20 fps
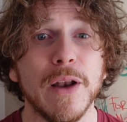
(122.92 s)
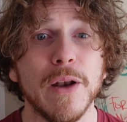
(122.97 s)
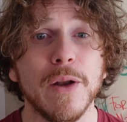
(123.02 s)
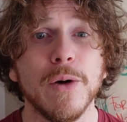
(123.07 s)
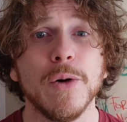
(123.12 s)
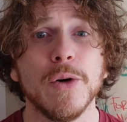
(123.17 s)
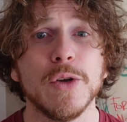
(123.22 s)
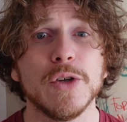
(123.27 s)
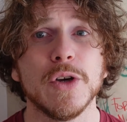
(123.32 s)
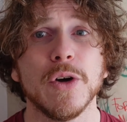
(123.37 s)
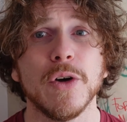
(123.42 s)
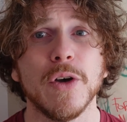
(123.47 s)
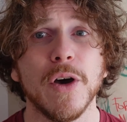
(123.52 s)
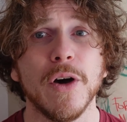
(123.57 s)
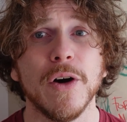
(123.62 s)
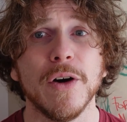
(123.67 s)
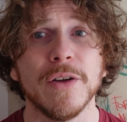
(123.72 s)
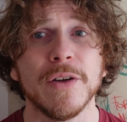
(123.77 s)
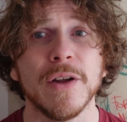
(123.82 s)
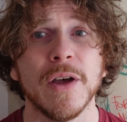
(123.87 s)
Lord your
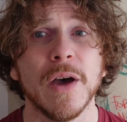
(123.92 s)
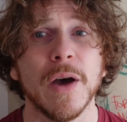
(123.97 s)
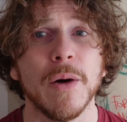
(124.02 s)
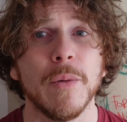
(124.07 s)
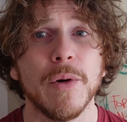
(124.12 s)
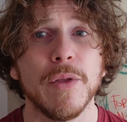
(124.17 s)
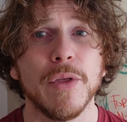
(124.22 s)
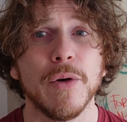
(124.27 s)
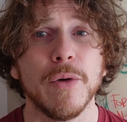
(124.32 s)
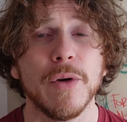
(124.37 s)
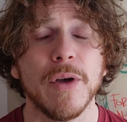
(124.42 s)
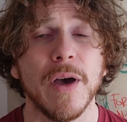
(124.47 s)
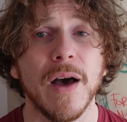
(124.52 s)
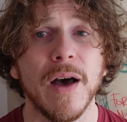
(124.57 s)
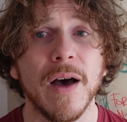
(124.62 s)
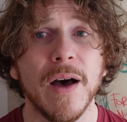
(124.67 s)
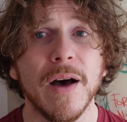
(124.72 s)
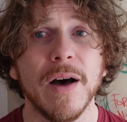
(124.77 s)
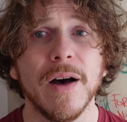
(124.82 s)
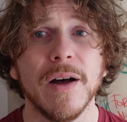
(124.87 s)
God with all your
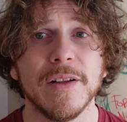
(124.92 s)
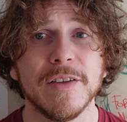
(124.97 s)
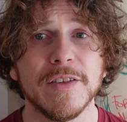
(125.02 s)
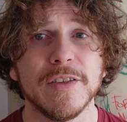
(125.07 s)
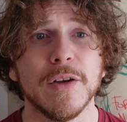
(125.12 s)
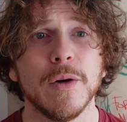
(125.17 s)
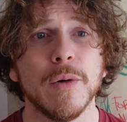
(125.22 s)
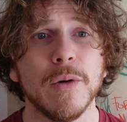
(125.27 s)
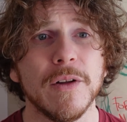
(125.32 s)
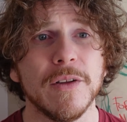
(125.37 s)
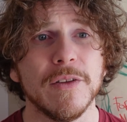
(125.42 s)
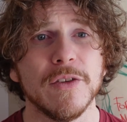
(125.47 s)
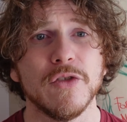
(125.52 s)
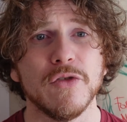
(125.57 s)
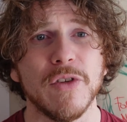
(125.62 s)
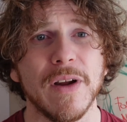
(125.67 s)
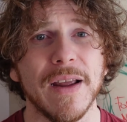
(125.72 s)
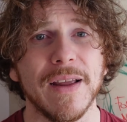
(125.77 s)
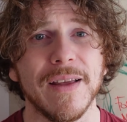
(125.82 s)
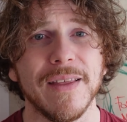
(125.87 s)
heart, soul, and
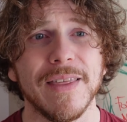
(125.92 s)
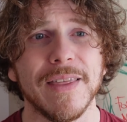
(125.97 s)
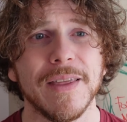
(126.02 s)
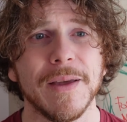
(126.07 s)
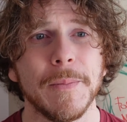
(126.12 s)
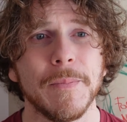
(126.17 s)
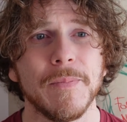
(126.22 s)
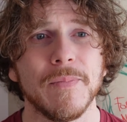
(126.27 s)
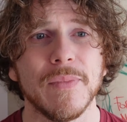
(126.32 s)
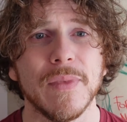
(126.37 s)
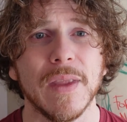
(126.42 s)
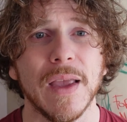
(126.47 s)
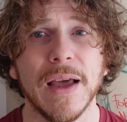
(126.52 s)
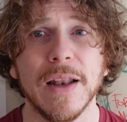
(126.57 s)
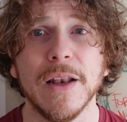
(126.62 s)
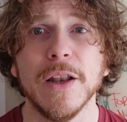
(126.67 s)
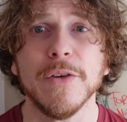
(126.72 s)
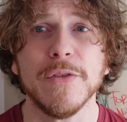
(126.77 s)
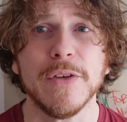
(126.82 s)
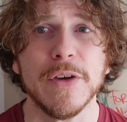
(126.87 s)
strength,
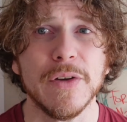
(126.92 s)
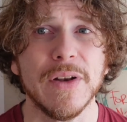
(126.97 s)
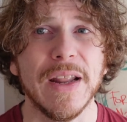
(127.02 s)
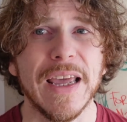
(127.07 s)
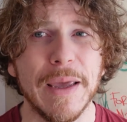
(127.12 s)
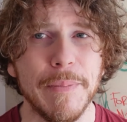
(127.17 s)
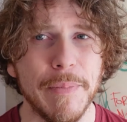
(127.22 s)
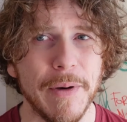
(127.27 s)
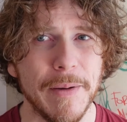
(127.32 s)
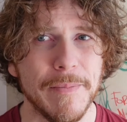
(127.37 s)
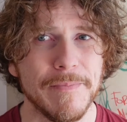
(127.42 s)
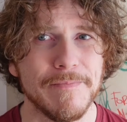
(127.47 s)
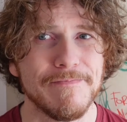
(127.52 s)
and love your neighbour